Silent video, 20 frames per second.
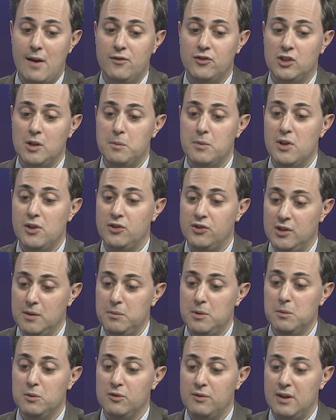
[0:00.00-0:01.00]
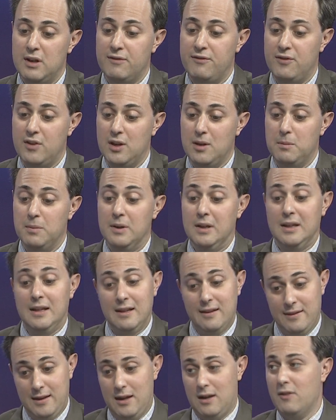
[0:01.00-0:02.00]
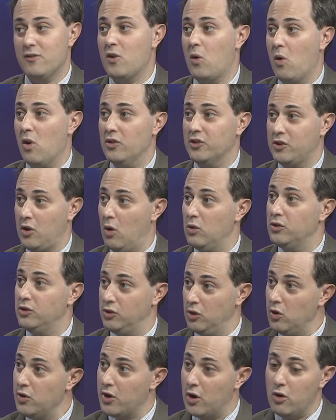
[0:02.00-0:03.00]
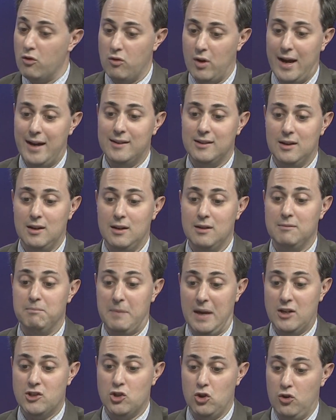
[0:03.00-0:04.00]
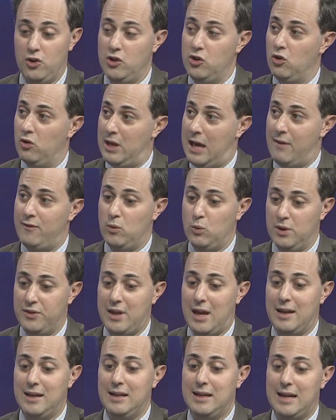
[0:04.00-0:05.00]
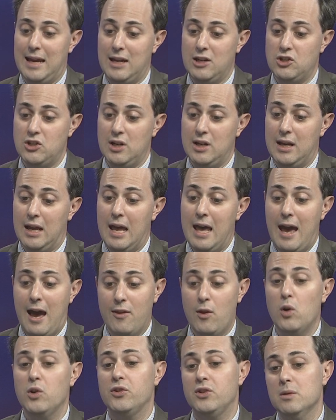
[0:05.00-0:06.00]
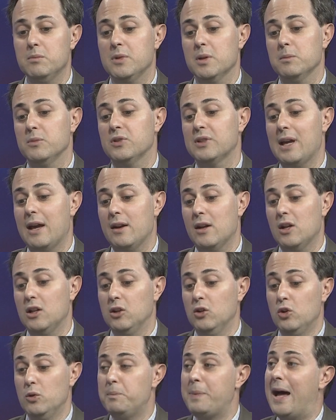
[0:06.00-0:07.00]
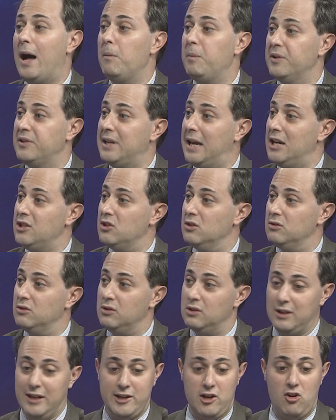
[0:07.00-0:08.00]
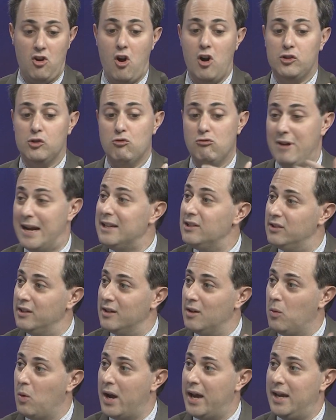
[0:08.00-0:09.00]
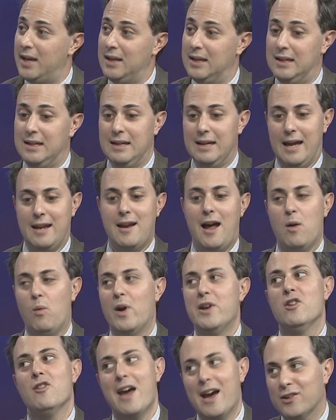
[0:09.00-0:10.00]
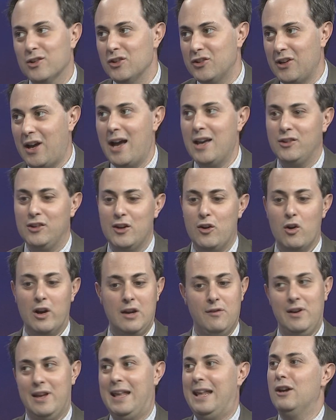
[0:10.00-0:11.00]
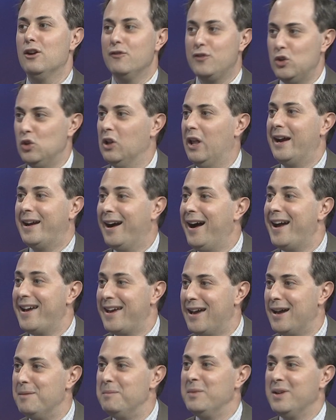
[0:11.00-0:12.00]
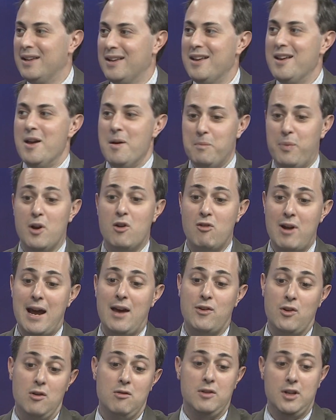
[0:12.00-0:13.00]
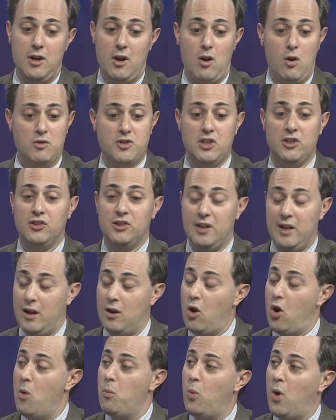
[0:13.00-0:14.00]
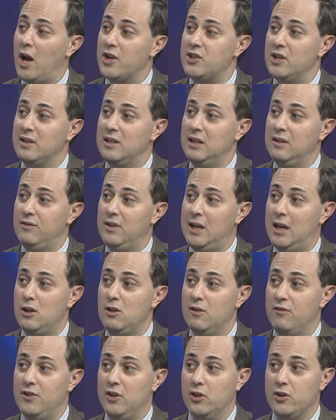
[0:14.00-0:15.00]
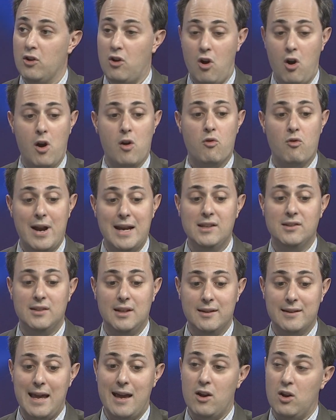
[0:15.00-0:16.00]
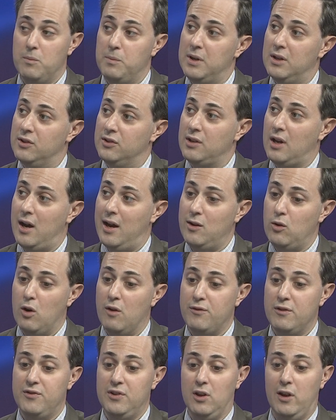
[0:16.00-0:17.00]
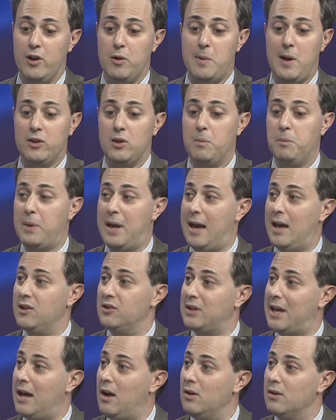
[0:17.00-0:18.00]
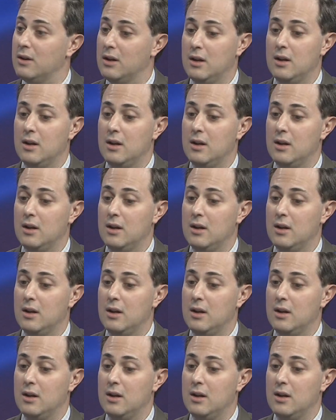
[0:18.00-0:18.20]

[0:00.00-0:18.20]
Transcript: some of the symptoms of AFib, then of course go sooner, right, to make sure that you don't have it with that EKG. And those symptoms can include palpitations, like your heart's racing away, and not when you're exercising or giving an interview like I am, but rather, you know, just sitting at home watching TV and you feel your heart racing, that could be a sign. Or if you feel like you're about to pass out